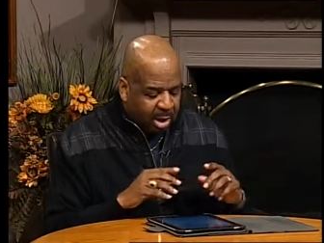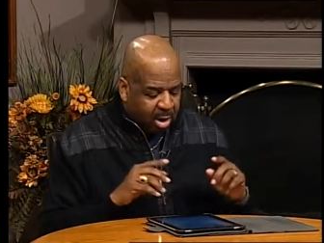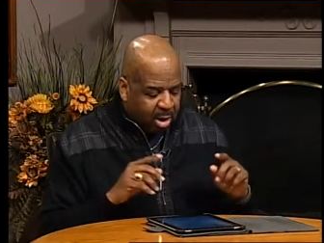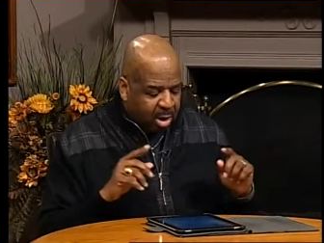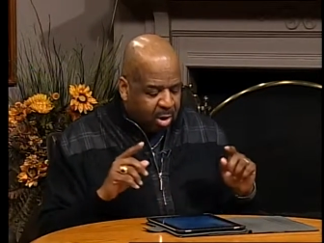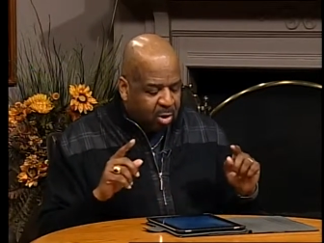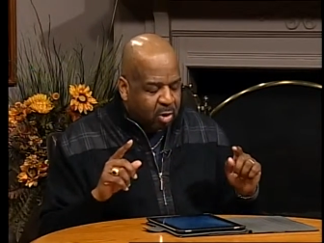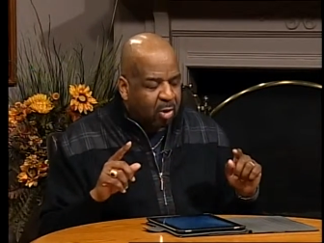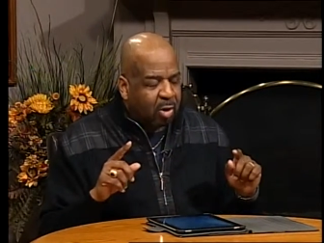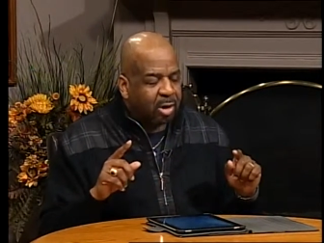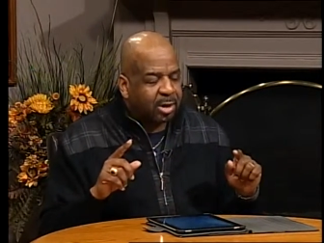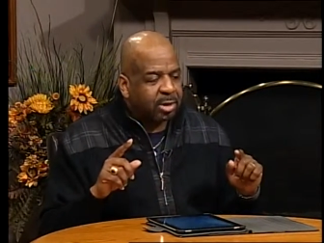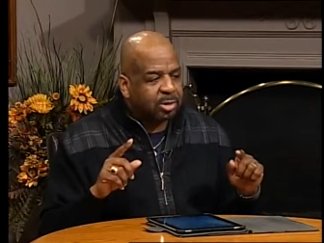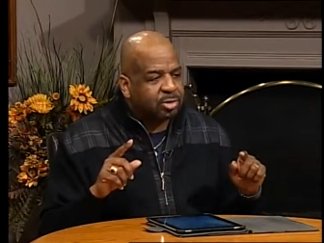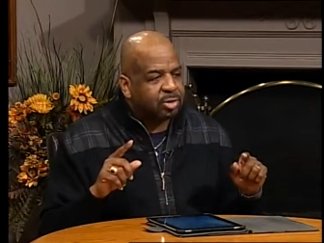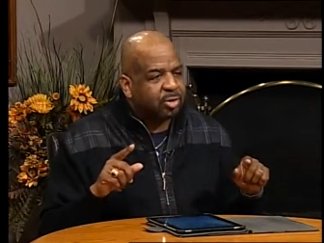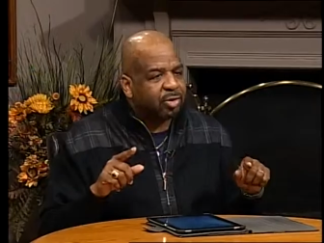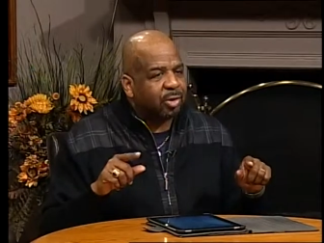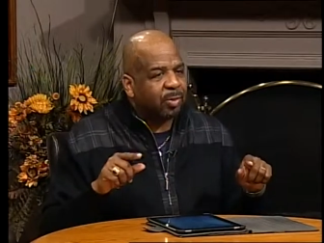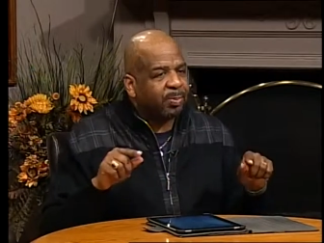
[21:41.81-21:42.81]
according
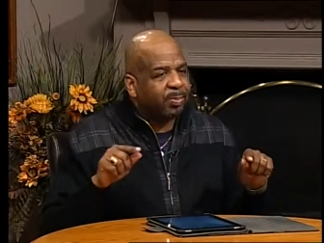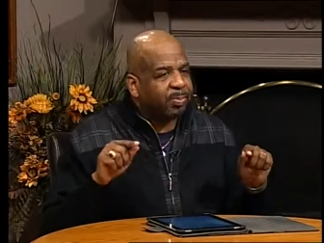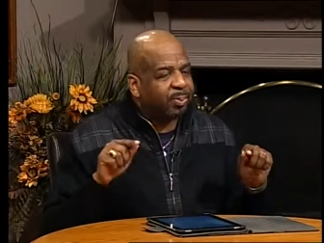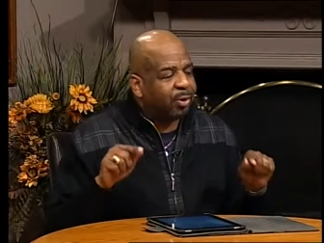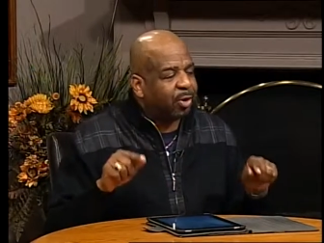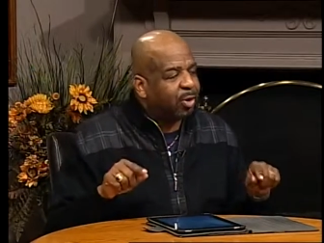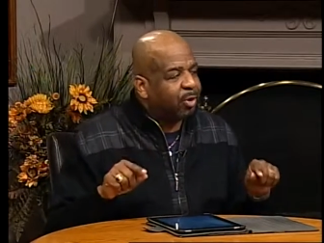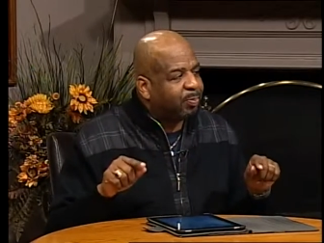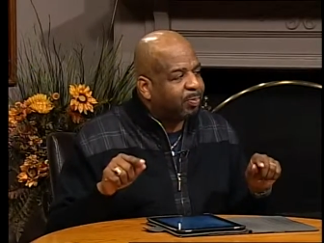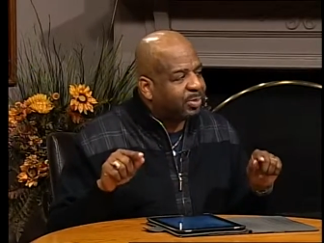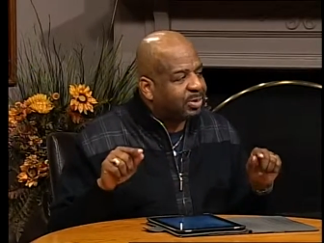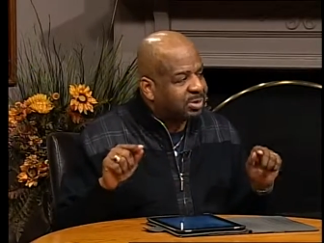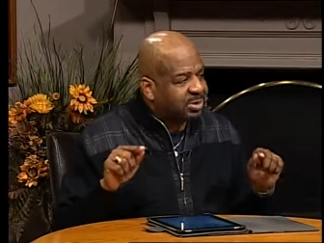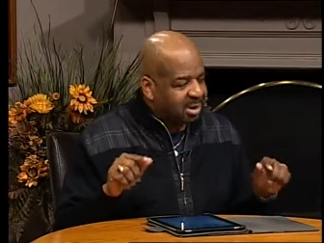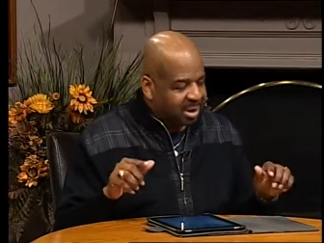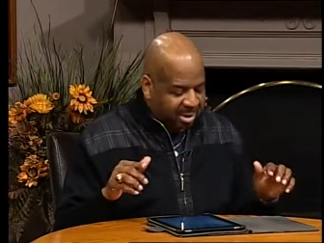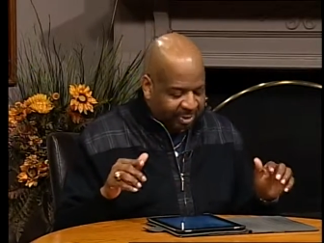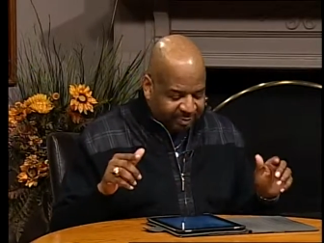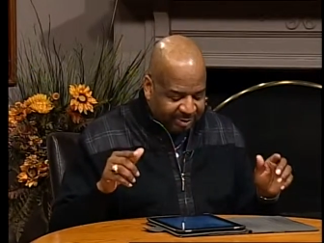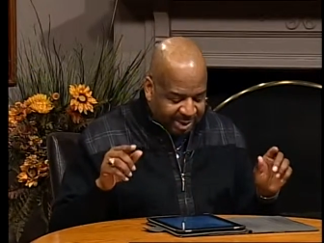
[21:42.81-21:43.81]
to the purpose
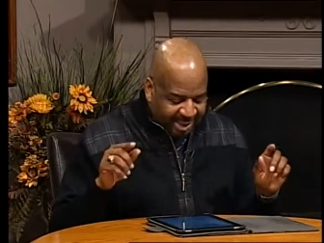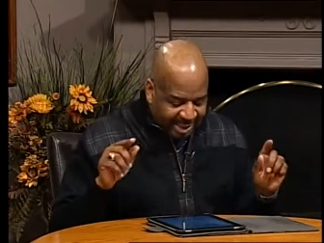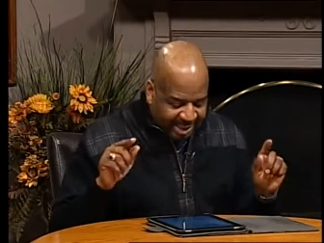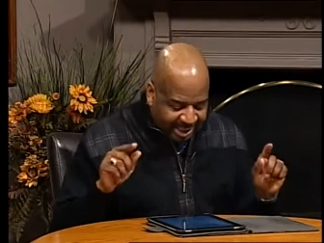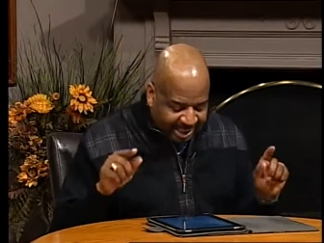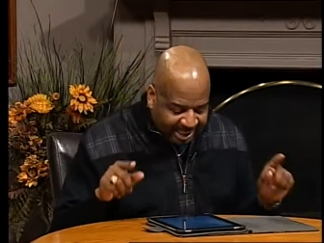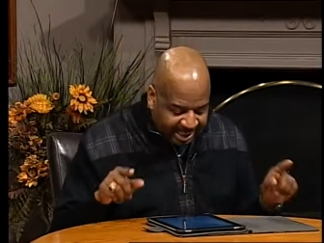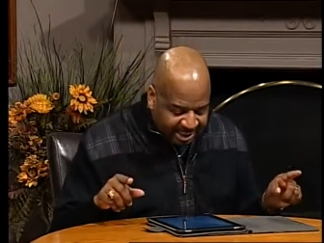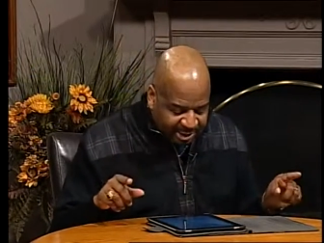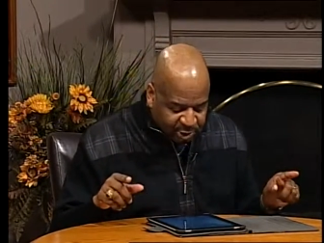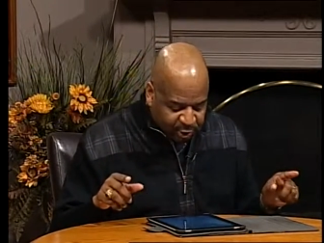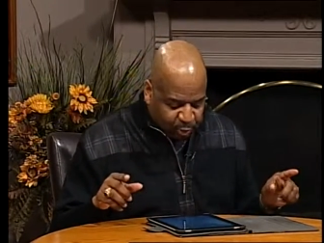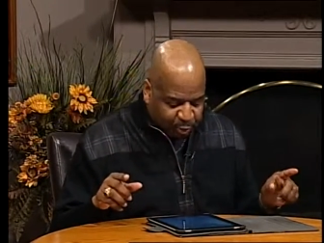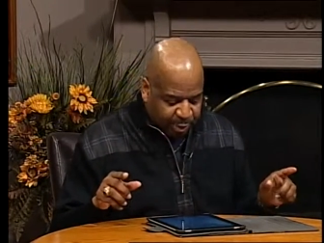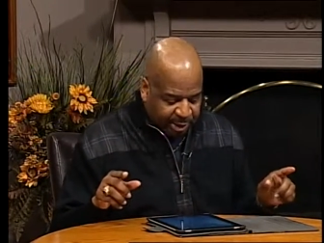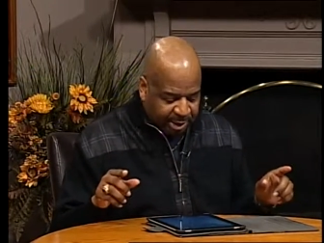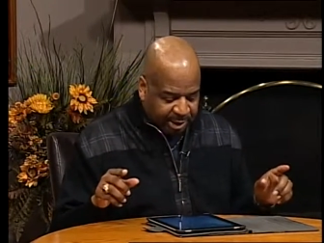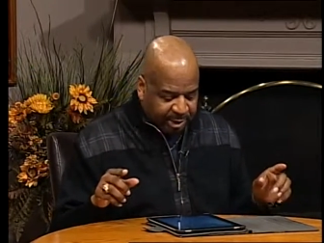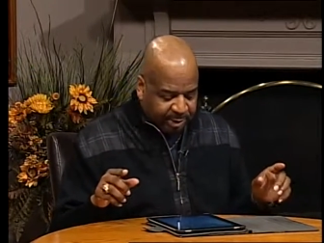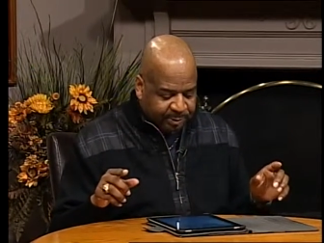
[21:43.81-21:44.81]
of his
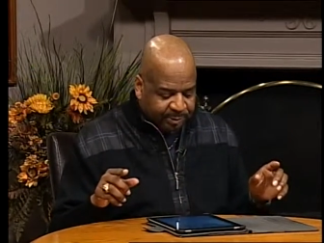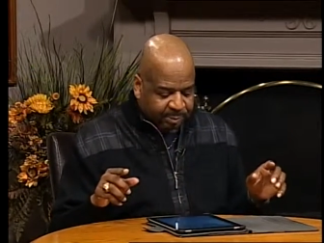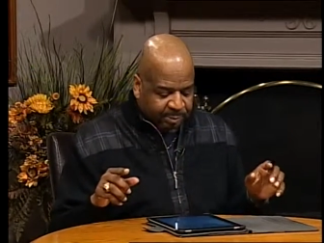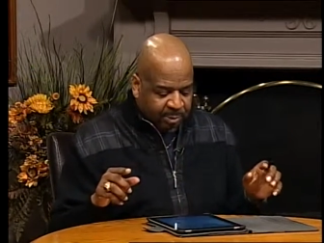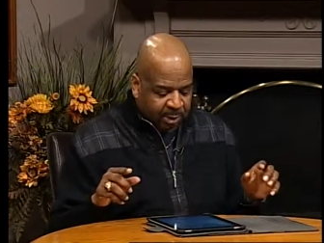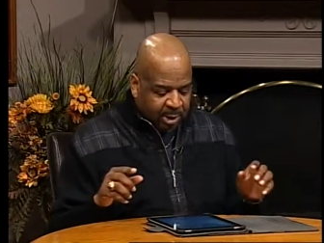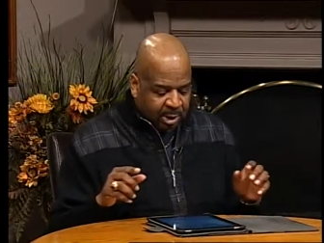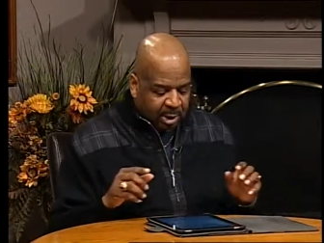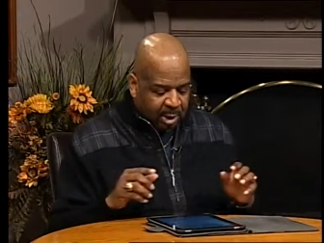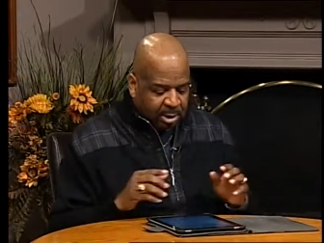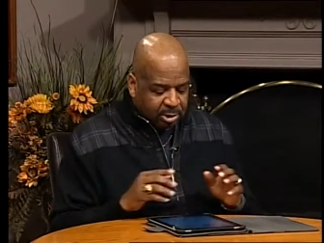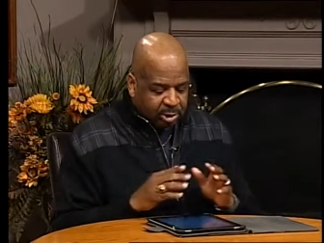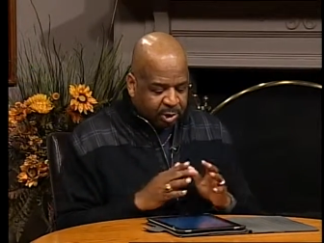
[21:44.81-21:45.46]
will, mm -hmm.